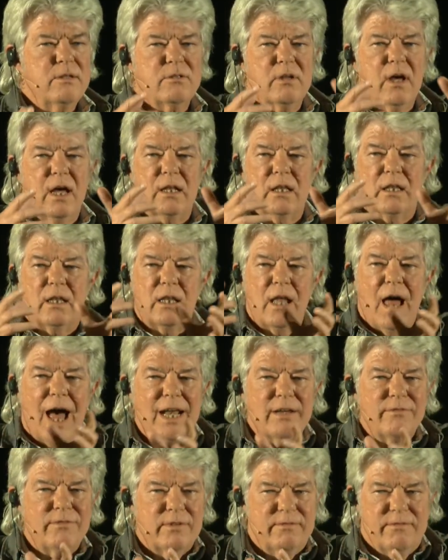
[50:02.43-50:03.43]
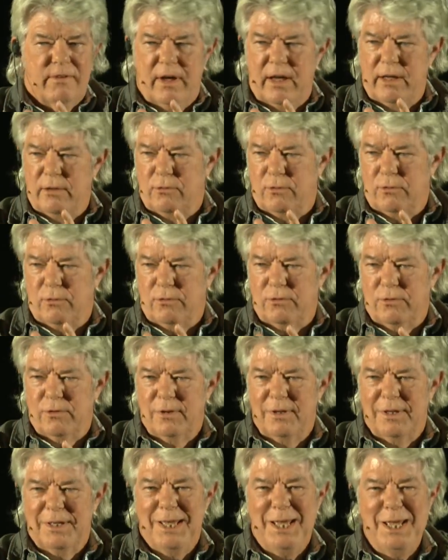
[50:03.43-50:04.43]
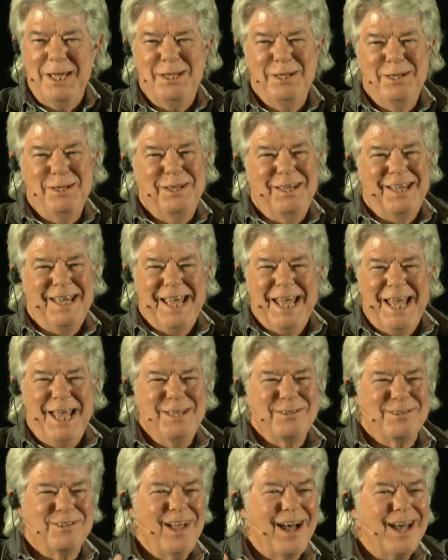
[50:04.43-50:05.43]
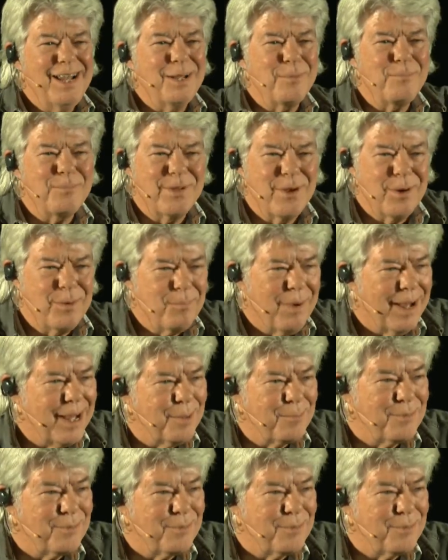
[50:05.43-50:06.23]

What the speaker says: got a lot of advisors. He's not up there by